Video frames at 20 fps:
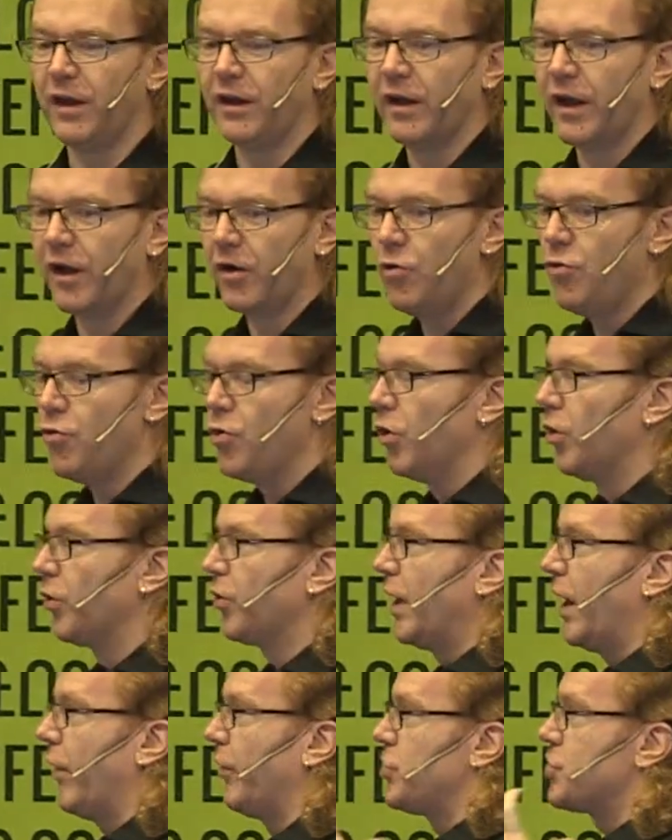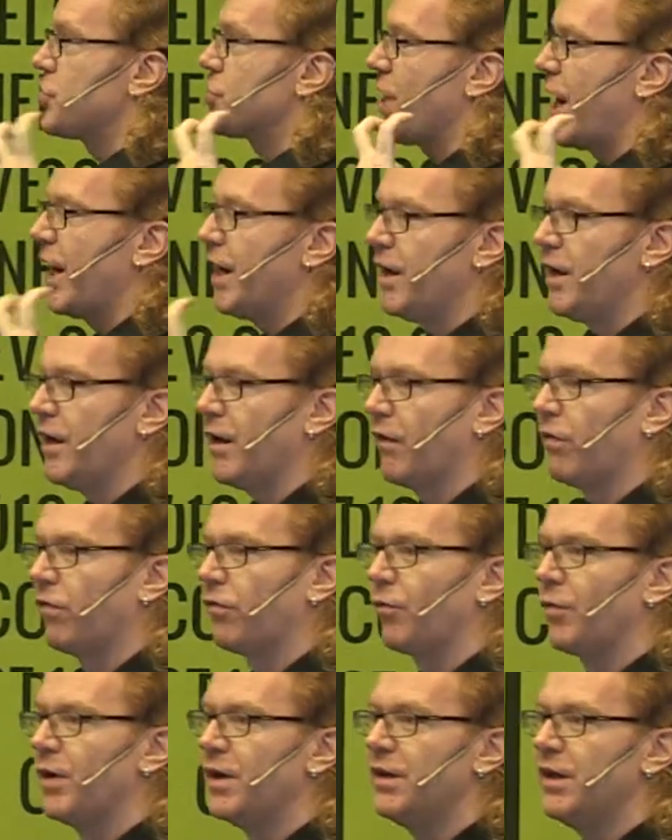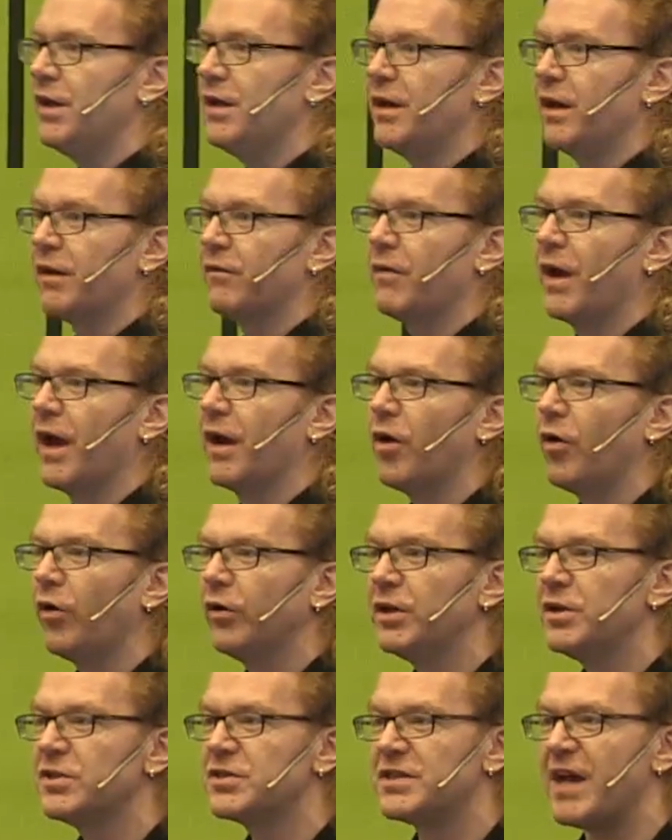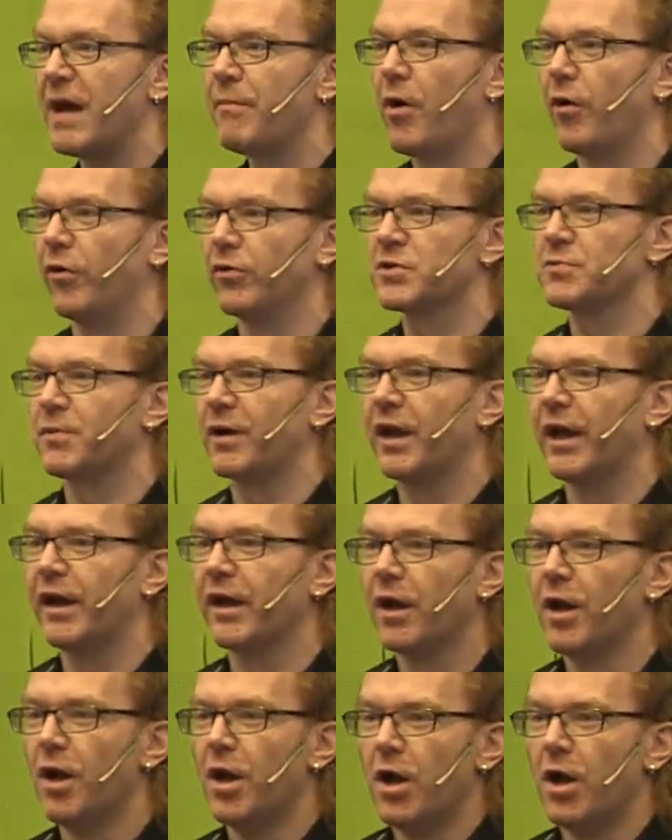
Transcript: like, oh look, now it's shiny and 3D, and we had all these demos where like